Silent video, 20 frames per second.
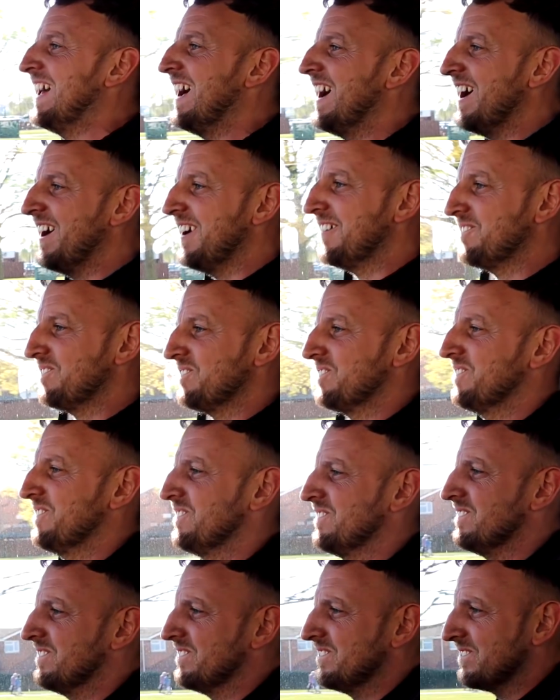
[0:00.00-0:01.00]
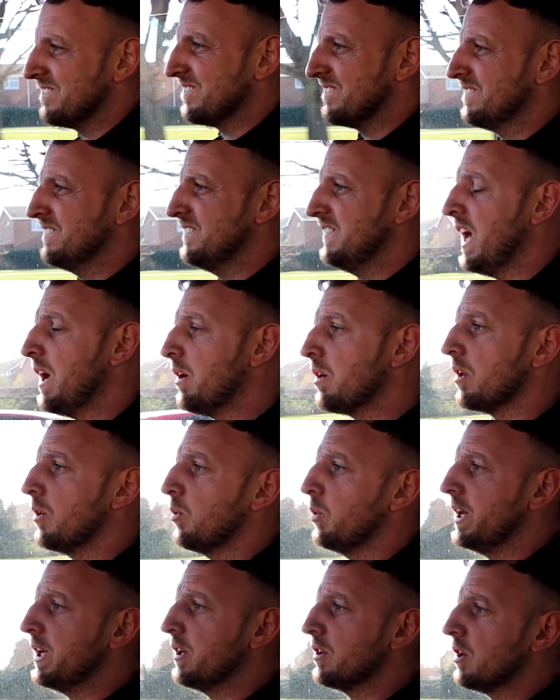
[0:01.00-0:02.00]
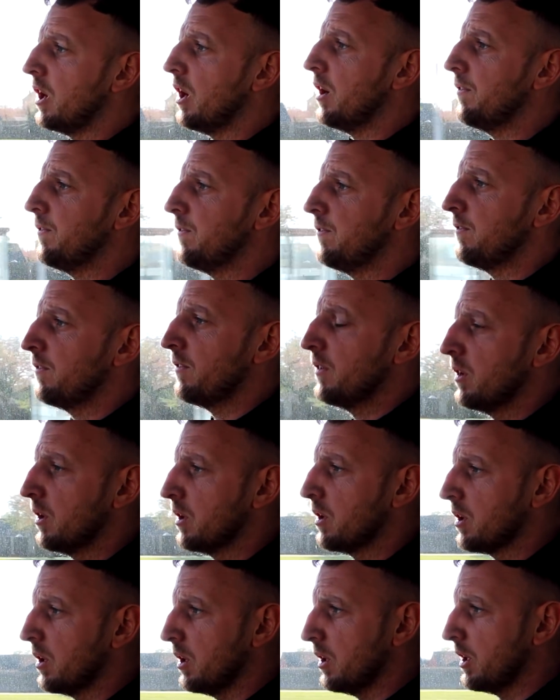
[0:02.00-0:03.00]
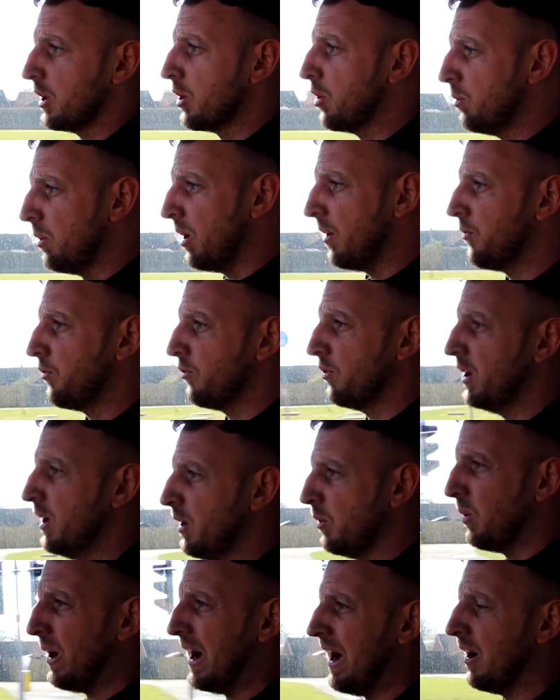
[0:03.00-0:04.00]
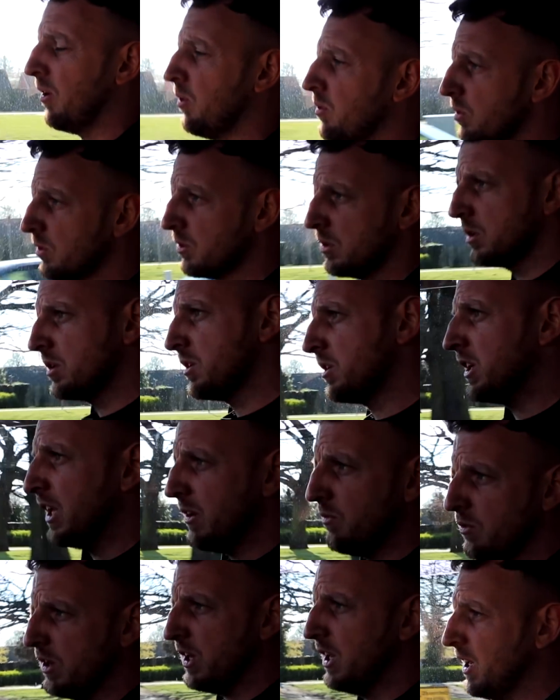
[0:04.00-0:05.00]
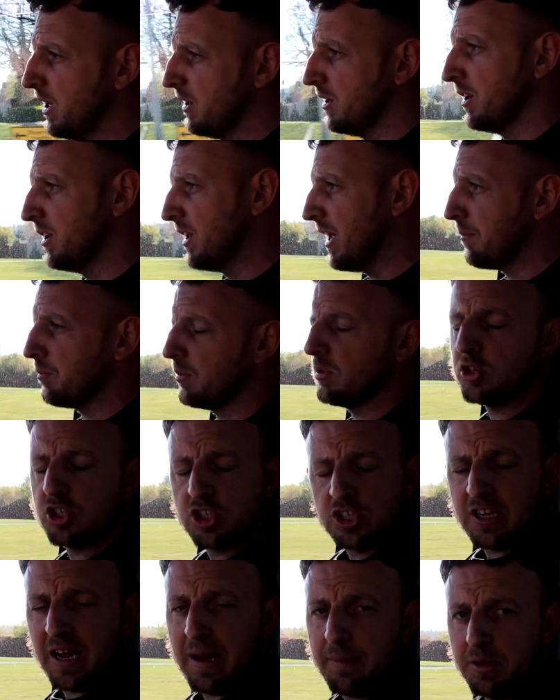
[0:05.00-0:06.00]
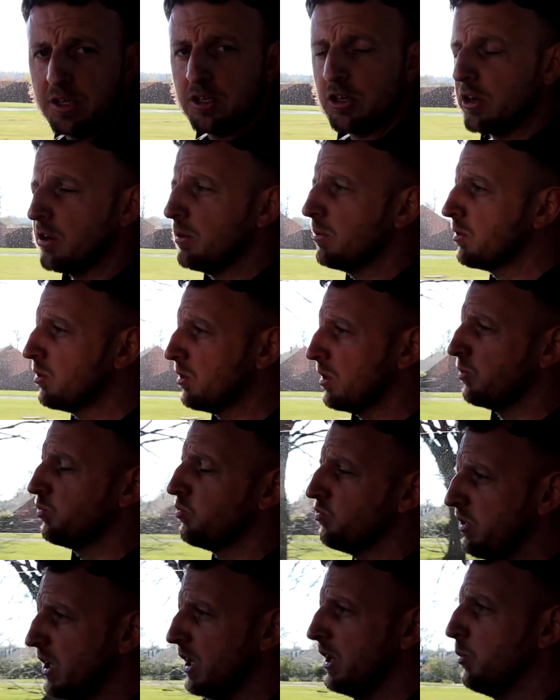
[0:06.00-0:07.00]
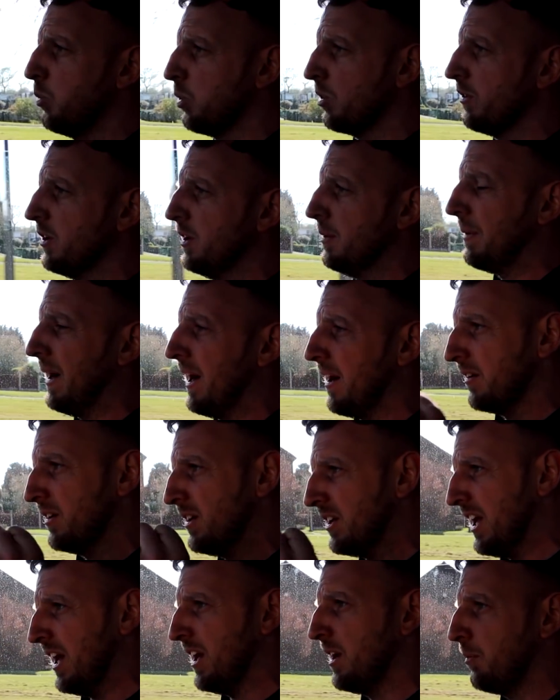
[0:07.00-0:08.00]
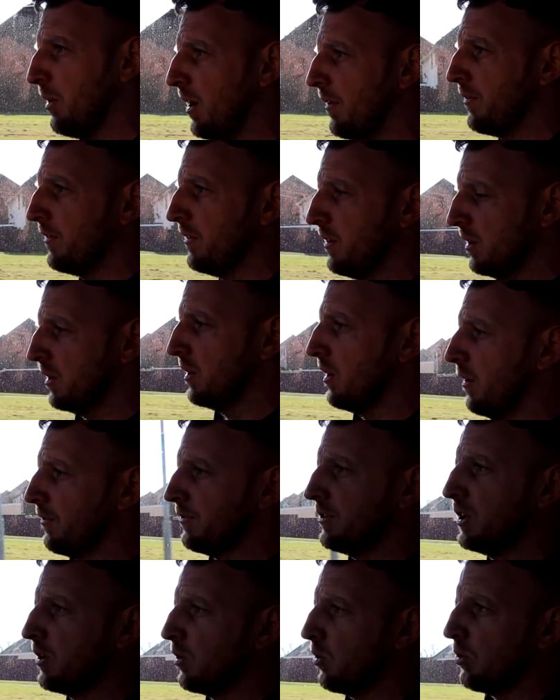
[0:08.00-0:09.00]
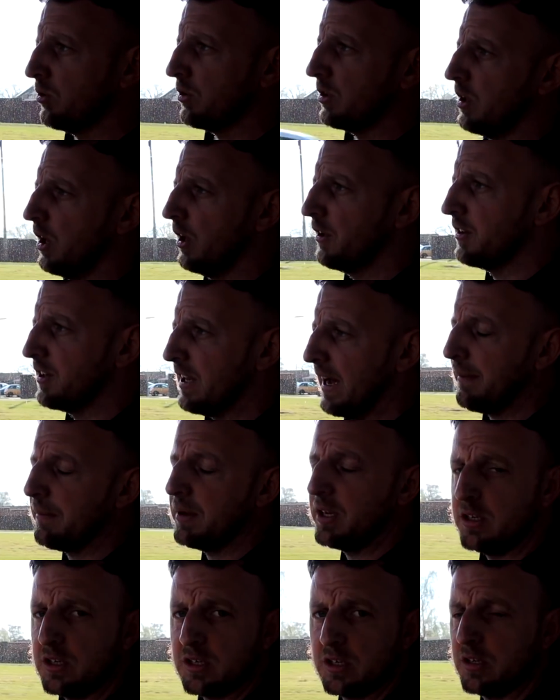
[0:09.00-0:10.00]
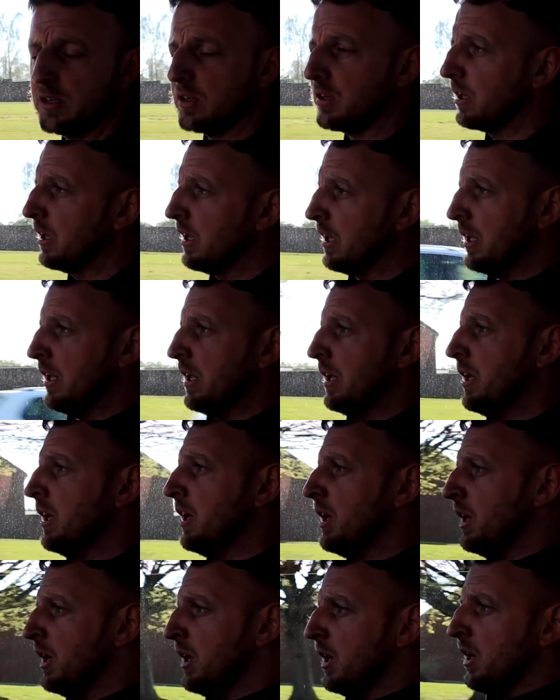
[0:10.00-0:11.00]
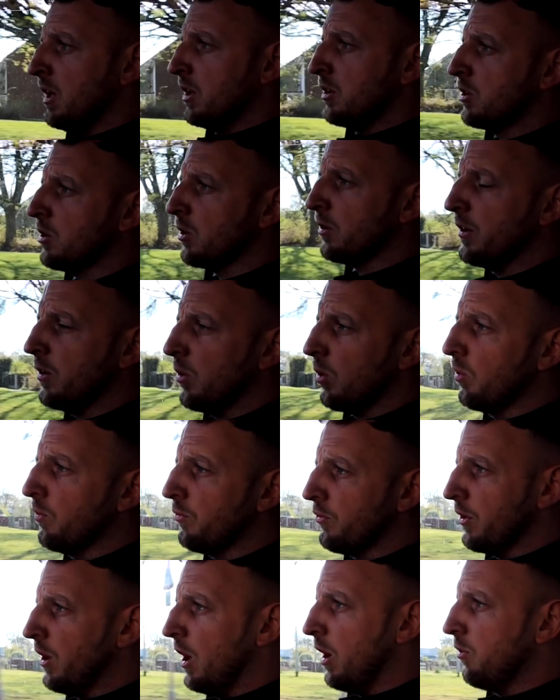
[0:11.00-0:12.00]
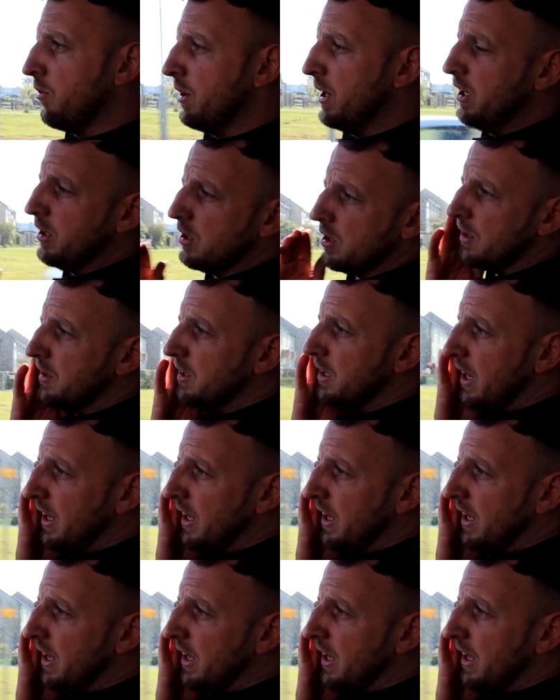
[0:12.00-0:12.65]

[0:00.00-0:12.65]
Yeah, I got the wings off. They come off really well. Didn't really get much damage on them because I was really worried about getting them off and obviously causing a load of damage and done it all for no reason.